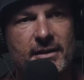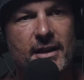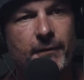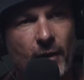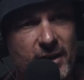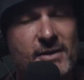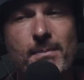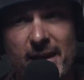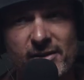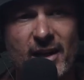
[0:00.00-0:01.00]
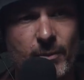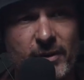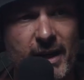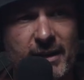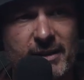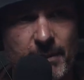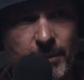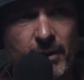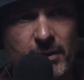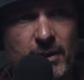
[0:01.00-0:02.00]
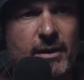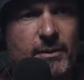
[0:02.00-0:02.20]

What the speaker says: do the fighters match up with that tempo? Like,